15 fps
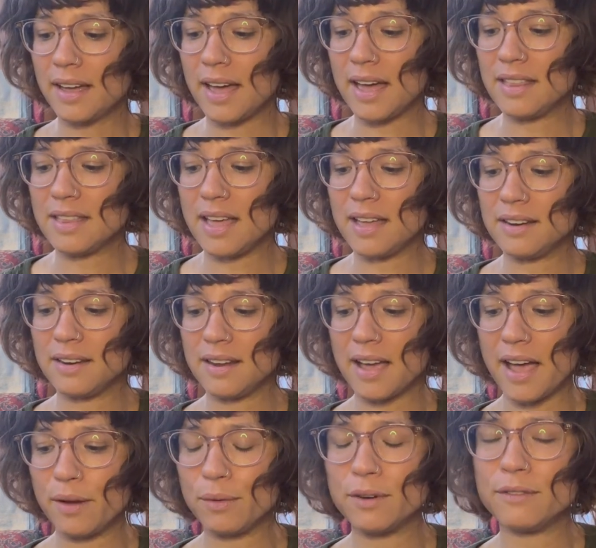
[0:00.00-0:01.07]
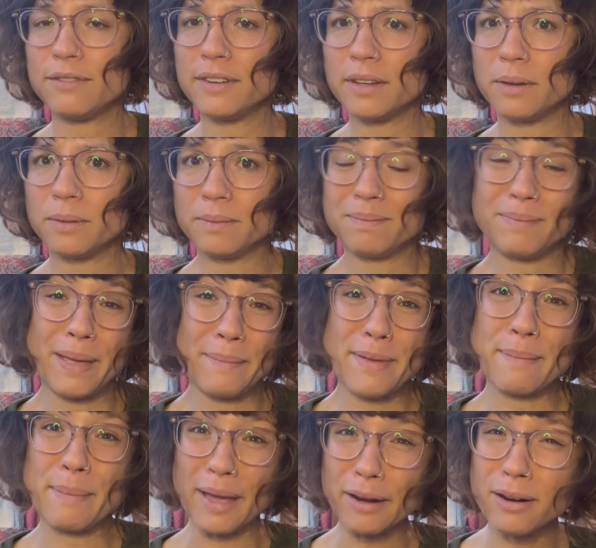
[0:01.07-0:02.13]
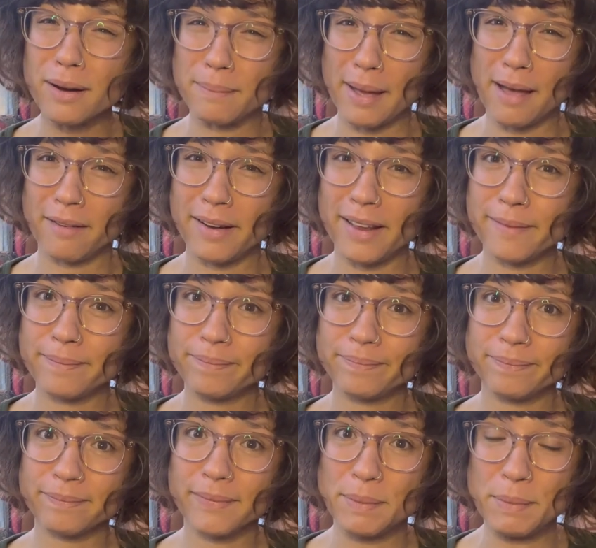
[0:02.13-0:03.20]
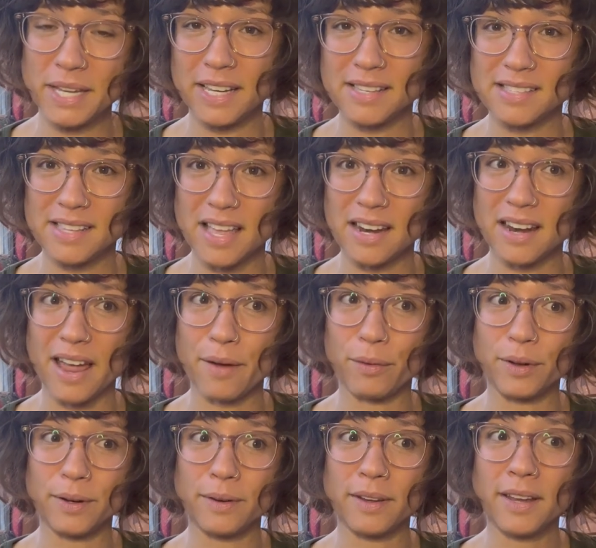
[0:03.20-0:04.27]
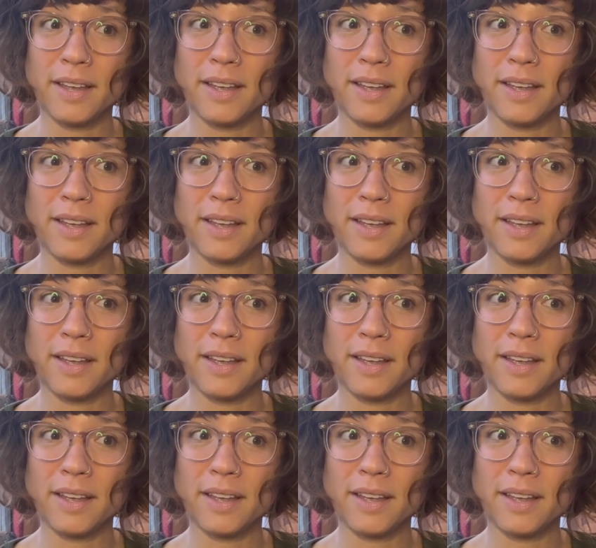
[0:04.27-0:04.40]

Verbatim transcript: and then I would feel maybe better about it because then I would,